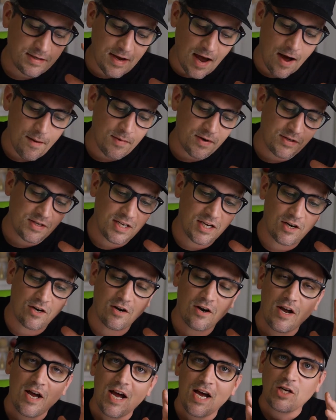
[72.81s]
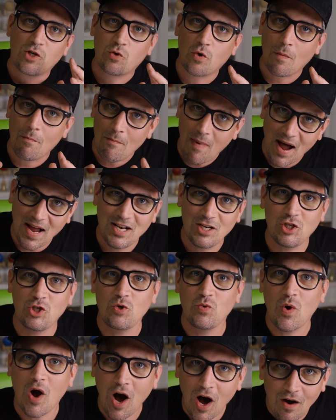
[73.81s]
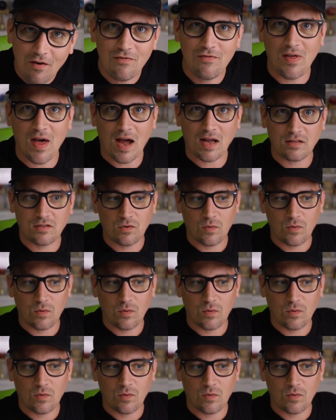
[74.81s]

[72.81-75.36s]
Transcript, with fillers: Dama is here to remind you of that.